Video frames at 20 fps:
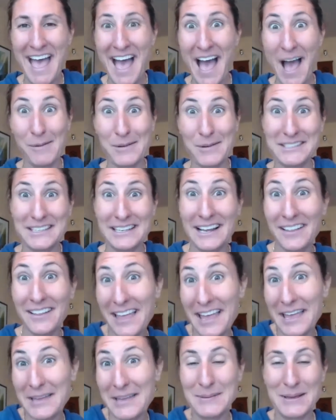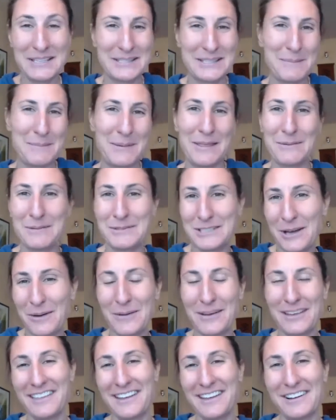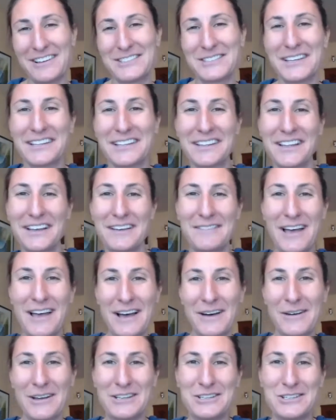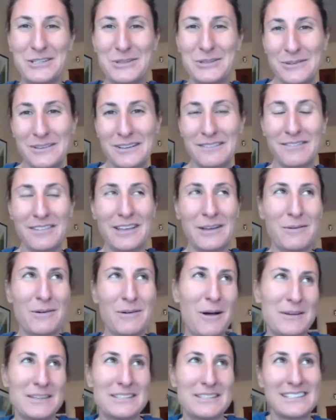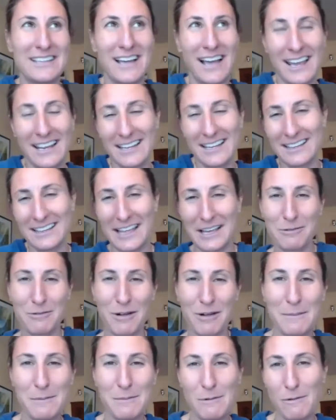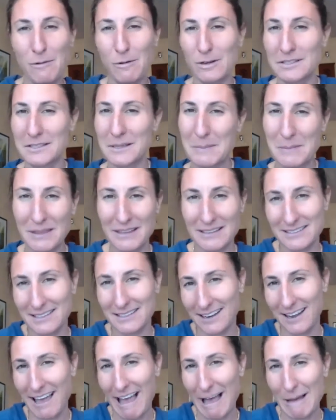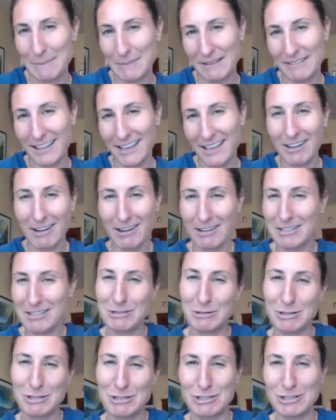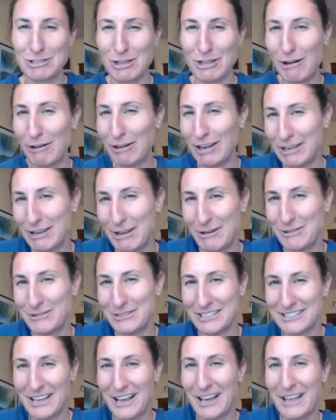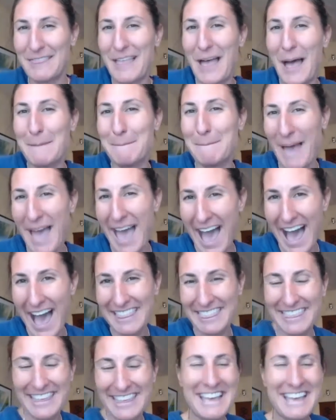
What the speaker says: I was in LA and met somebody that was going there, so I love how intuitively we're always guided, like right before something's going to happen. Like our intuition just already knows. It's on that path.